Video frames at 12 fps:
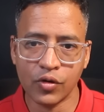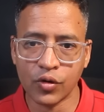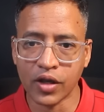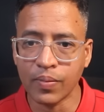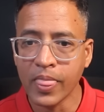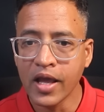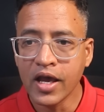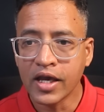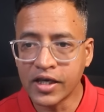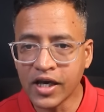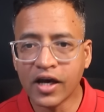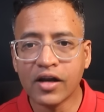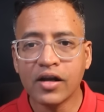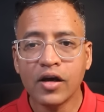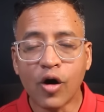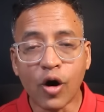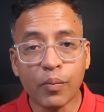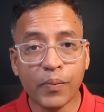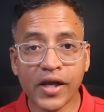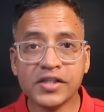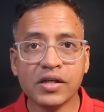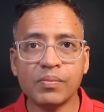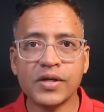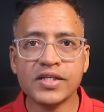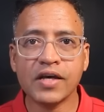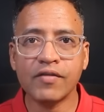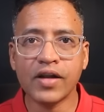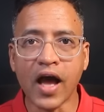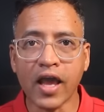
Okay, here on page number 7,